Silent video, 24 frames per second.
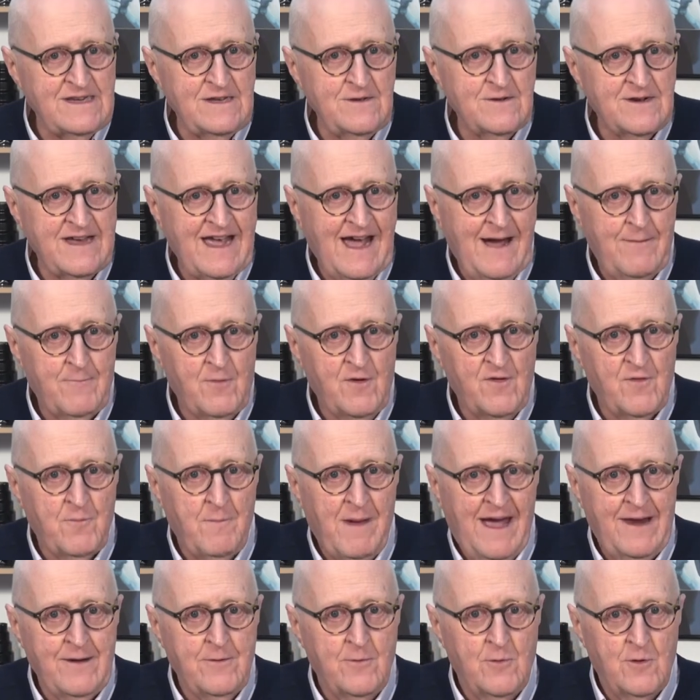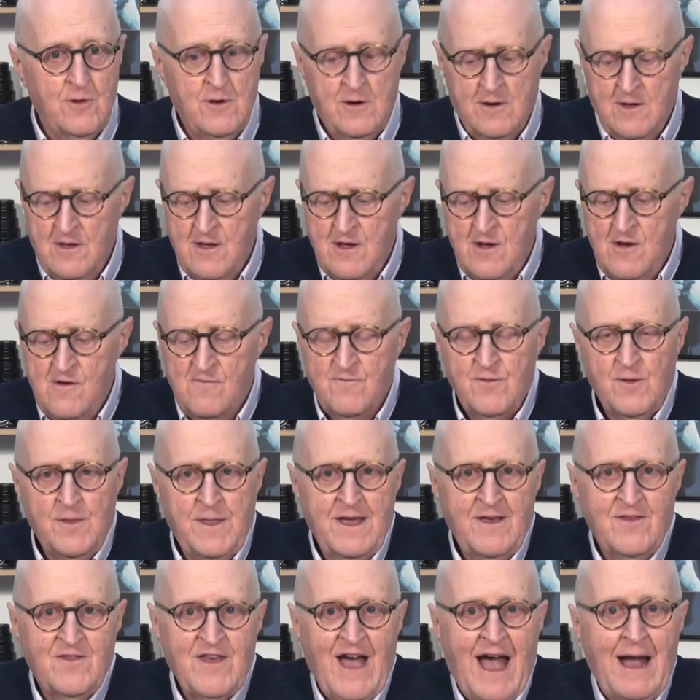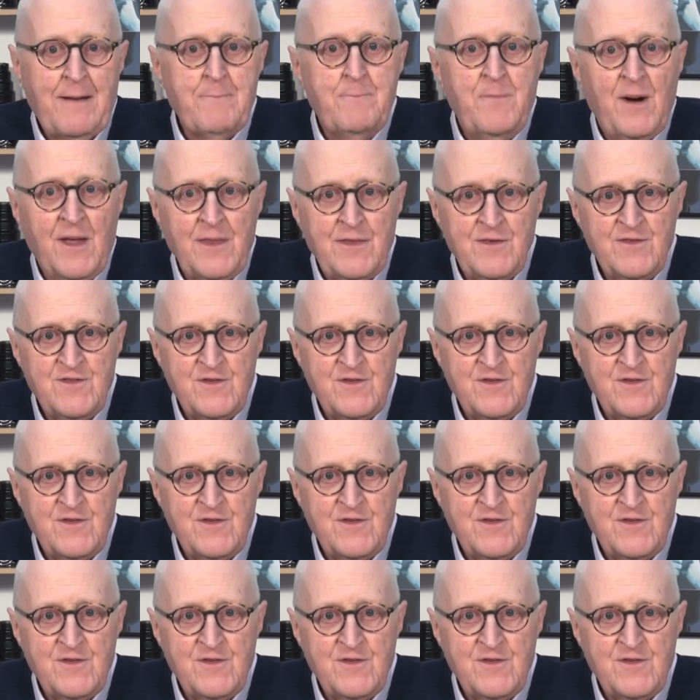to your camera's manual for the exact button